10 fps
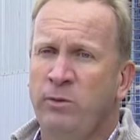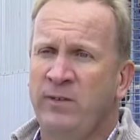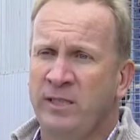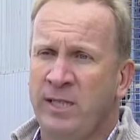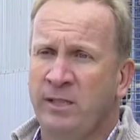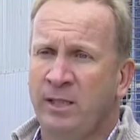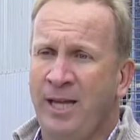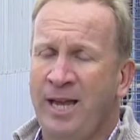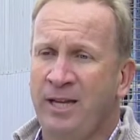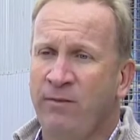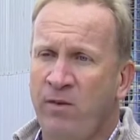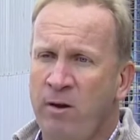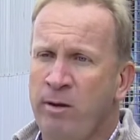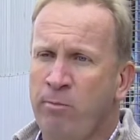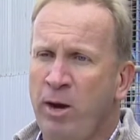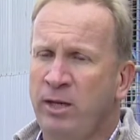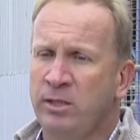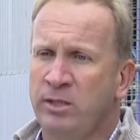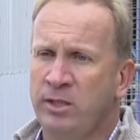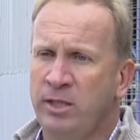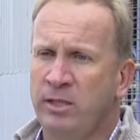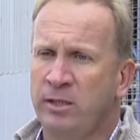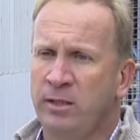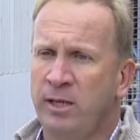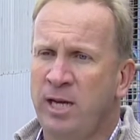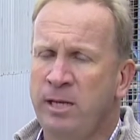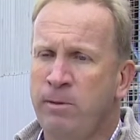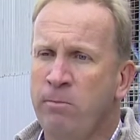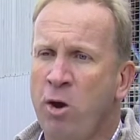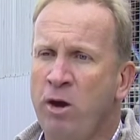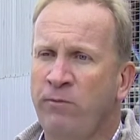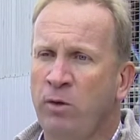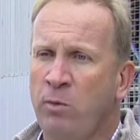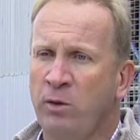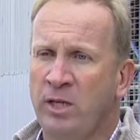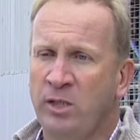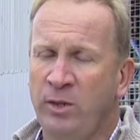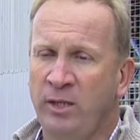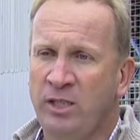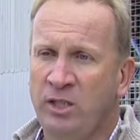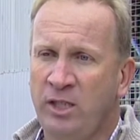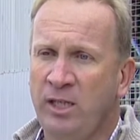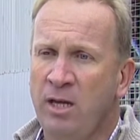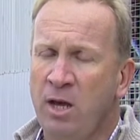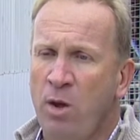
we've had such a late and varied break to the season, they need to be mindful of what they're doing this year.